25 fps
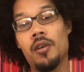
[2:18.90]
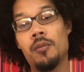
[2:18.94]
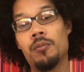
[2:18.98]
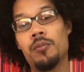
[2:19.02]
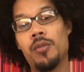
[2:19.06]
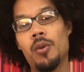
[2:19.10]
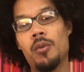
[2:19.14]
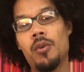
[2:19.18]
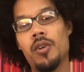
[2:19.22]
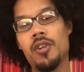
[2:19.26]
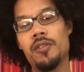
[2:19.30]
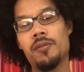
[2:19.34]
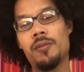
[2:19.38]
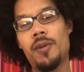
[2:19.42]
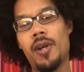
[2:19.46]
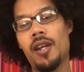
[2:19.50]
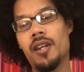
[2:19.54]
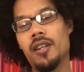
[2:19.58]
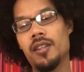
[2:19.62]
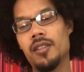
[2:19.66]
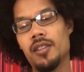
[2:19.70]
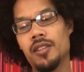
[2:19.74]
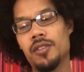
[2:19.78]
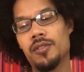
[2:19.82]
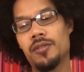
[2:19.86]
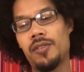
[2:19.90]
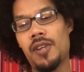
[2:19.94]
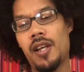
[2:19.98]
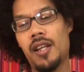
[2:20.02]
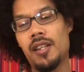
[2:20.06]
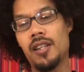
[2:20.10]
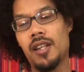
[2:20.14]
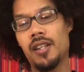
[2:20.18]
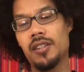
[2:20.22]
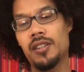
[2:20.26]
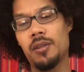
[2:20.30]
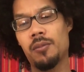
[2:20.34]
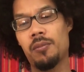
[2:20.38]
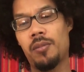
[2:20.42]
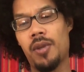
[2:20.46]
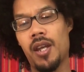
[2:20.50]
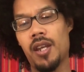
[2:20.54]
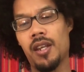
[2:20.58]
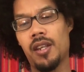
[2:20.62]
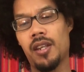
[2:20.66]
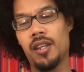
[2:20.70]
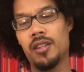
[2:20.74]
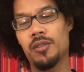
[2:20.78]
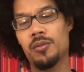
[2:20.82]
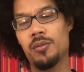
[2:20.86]
But what if my hair looks flat like the
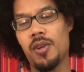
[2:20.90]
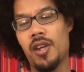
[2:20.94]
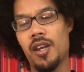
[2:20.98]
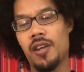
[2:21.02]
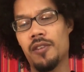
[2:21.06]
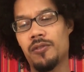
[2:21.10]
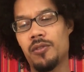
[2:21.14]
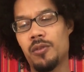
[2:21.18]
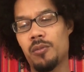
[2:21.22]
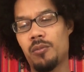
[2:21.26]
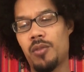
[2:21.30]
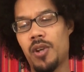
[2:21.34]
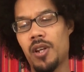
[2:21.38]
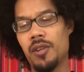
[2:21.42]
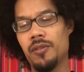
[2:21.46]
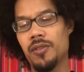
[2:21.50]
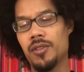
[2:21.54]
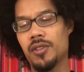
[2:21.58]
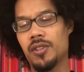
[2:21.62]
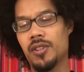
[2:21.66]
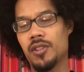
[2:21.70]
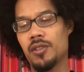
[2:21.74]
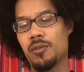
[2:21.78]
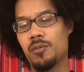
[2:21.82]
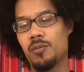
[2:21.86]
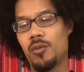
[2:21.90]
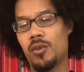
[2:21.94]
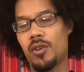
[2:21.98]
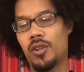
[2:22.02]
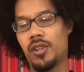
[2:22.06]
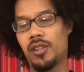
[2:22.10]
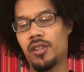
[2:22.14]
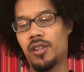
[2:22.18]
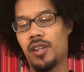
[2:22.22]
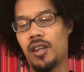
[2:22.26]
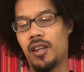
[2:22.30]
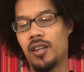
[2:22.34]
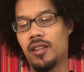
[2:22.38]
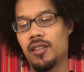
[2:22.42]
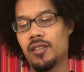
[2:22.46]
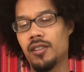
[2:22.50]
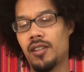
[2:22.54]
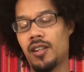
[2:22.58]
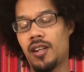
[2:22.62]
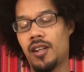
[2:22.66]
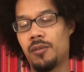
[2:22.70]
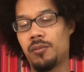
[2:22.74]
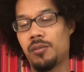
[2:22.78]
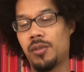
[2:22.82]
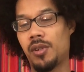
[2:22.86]
pancakes we had for breakfast this morning, Dad?
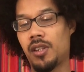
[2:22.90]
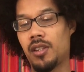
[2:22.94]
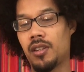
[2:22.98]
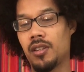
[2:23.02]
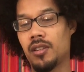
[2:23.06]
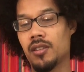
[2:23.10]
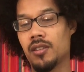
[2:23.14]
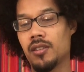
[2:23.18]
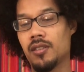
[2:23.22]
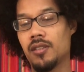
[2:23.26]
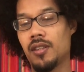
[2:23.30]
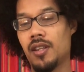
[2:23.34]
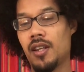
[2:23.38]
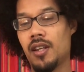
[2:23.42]
I pleaded.